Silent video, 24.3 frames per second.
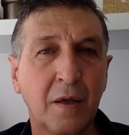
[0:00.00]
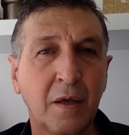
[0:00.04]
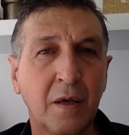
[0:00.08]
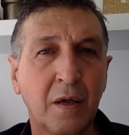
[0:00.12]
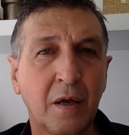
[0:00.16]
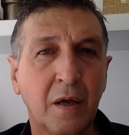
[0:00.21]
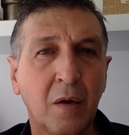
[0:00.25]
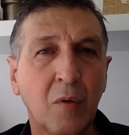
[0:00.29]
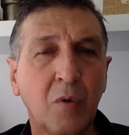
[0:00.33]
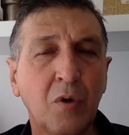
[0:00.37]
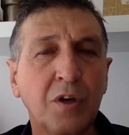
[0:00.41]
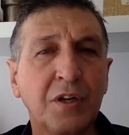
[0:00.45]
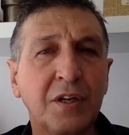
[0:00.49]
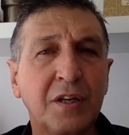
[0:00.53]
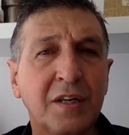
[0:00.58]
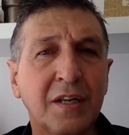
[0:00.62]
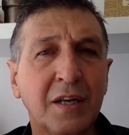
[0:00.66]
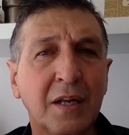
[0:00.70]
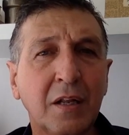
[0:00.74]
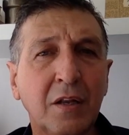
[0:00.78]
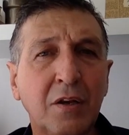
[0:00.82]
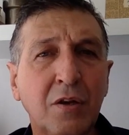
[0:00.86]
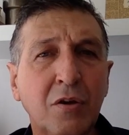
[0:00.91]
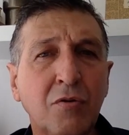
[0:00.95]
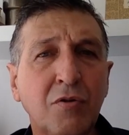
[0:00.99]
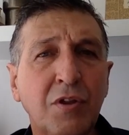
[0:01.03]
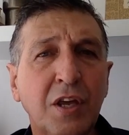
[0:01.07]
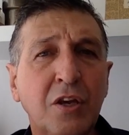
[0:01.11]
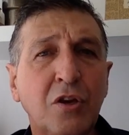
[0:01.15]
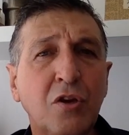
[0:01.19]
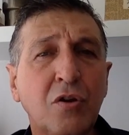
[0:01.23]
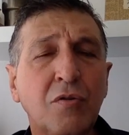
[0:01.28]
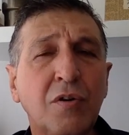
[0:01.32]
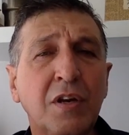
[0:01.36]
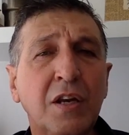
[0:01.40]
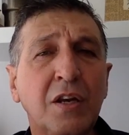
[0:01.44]
I want to tell you that
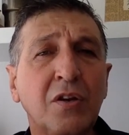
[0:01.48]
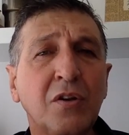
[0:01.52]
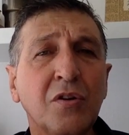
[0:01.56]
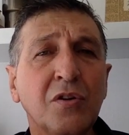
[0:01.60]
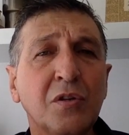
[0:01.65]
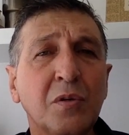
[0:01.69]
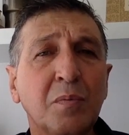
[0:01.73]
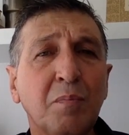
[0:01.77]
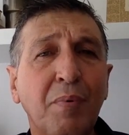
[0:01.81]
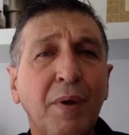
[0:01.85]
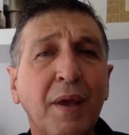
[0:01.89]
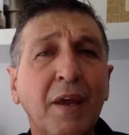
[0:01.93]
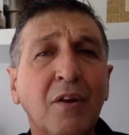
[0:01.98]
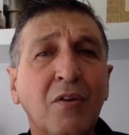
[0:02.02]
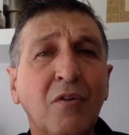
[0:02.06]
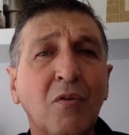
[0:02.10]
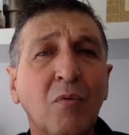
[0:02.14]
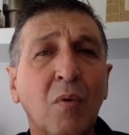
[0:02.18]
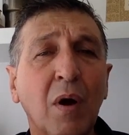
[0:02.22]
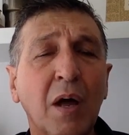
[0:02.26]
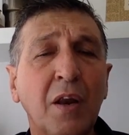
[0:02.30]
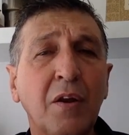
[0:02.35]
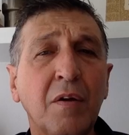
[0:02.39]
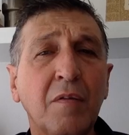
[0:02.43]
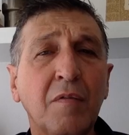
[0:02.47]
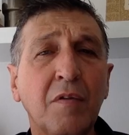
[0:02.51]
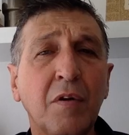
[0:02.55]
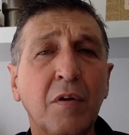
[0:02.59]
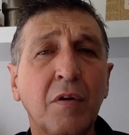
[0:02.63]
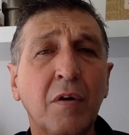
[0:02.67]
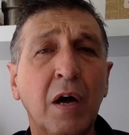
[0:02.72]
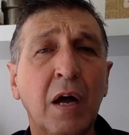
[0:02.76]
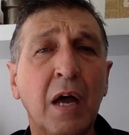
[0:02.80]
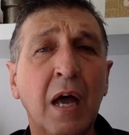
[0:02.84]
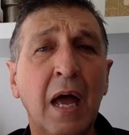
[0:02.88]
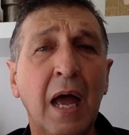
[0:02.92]
you need to speak to one of your
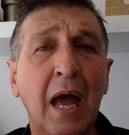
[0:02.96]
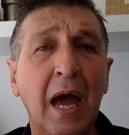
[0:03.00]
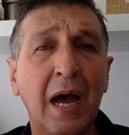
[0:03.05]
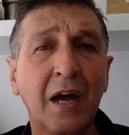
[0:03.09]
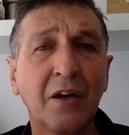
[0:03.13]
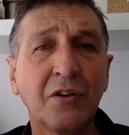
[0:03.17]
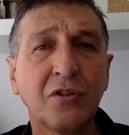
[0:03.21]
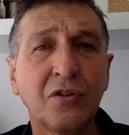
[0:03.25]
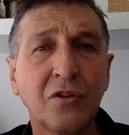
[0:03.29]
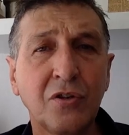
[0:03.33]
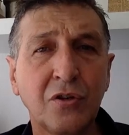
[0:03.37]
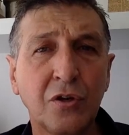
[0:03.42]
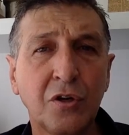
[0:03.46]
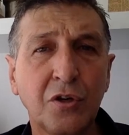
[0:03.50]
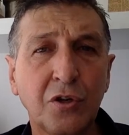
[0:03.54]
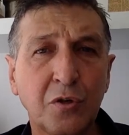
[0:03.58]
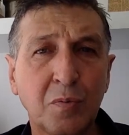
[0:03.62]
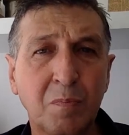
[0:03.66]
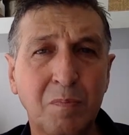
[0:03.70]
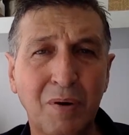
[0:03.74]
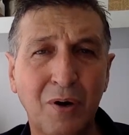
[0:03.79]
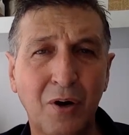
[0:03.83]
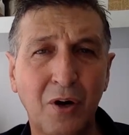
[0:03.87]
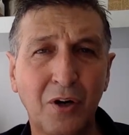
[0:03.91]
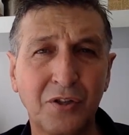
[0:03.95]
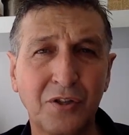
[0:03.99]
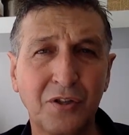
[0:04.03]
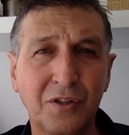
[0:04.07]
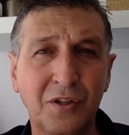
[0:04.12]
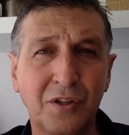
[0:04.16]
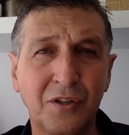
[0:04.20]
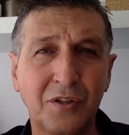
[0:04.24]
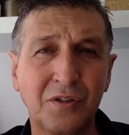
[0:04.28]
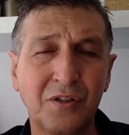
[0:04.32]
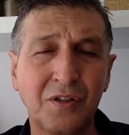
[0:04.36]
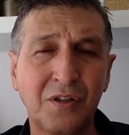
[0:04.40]
house church
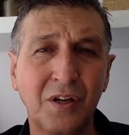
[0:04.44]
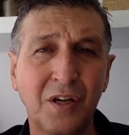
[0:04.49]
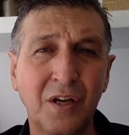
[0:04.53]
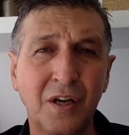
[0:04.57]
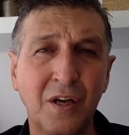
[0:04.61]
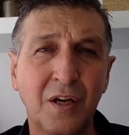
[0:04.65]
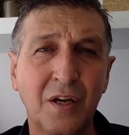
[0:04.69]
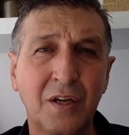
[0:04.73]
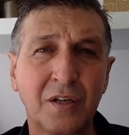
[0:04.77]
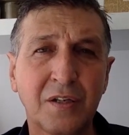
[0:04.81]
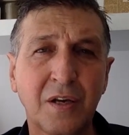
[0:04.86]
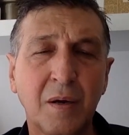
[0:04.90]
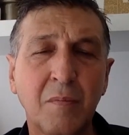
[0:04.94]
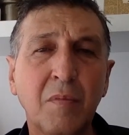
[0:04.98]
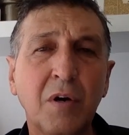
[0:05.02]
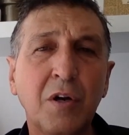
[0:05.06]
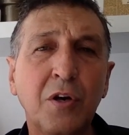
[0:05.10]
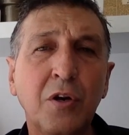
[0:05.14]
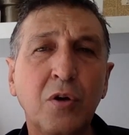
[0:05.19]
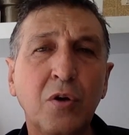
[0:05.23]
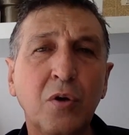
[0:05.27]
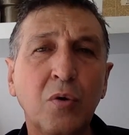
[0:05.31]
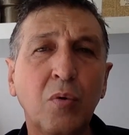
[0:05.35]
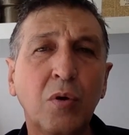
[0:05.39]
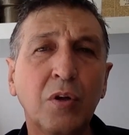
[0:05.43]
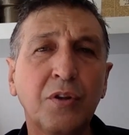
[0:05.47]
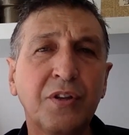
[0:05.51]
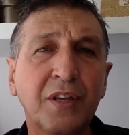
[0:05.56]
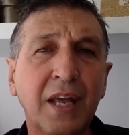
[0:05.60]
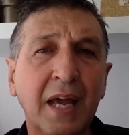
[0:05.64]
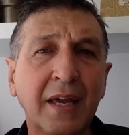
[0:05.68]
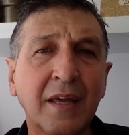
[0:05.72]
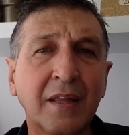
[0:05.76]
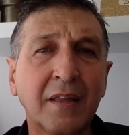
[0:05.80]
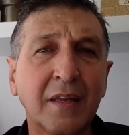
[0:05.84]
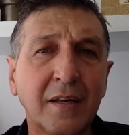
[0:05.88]
pastors, someone who will
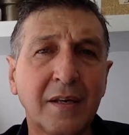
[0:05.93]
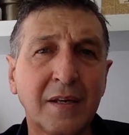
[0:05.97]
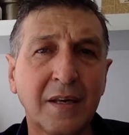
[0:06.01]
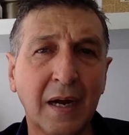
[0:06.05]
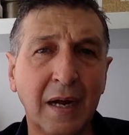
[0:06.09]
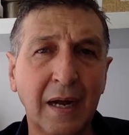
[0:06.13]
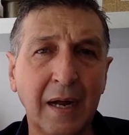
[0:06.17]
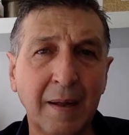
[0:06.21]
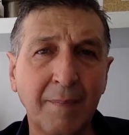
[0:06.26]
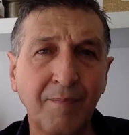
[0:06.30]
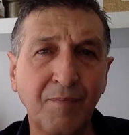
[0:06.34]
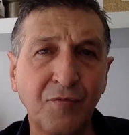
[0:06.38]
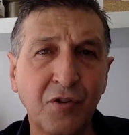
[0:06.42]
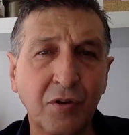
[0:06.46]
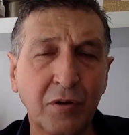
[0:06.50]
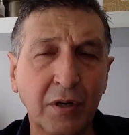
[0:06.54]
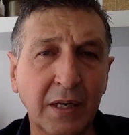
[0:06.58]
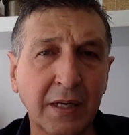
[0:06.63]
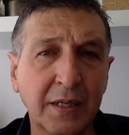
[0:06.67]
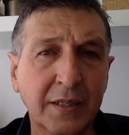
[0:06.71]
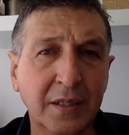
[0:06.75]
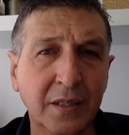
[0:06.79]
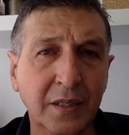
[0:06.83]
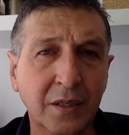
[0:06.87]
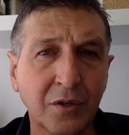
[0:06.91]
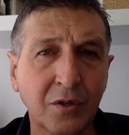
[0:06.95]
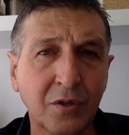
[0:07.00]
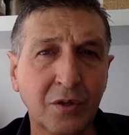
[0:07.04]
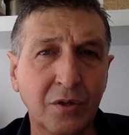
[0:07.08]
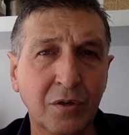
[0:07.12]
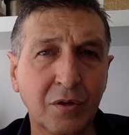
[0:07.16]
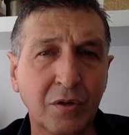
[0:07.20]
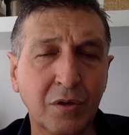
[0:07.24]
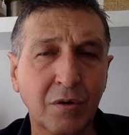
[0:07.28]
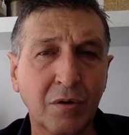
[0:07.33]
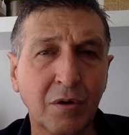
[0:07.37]
take the time to listen to
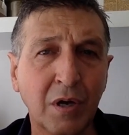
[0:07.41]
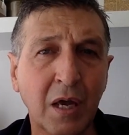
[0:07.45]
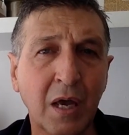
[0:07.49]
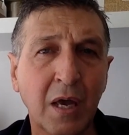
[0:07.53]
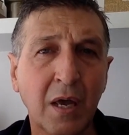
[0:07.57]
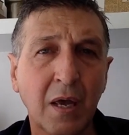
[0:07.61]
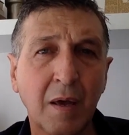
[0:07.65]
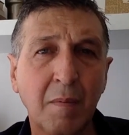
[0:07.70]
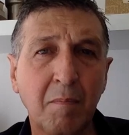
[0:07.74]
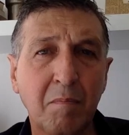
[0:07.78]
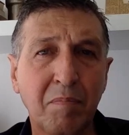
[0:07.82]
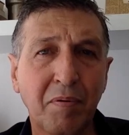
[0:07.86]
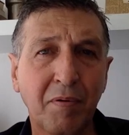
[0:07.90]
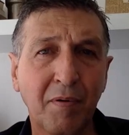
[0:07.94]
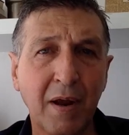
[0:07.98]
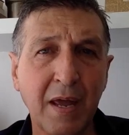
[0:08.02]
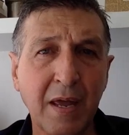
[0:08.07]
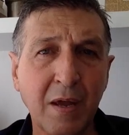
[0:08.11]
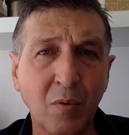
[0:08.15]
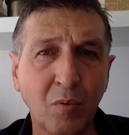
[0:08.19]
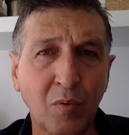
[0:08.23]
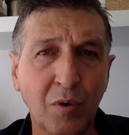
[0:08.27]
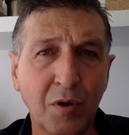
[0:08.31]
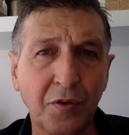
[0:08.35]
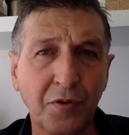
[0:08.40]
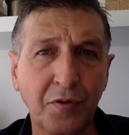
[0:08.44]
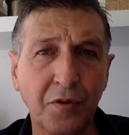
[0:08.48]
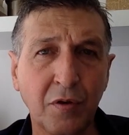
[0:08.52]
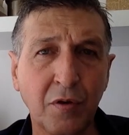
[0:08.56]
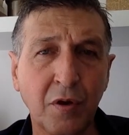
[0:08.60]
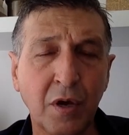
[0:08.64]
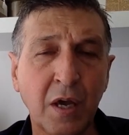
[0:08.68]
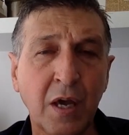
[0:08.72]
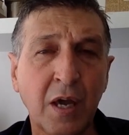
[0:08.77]
you and pray with you,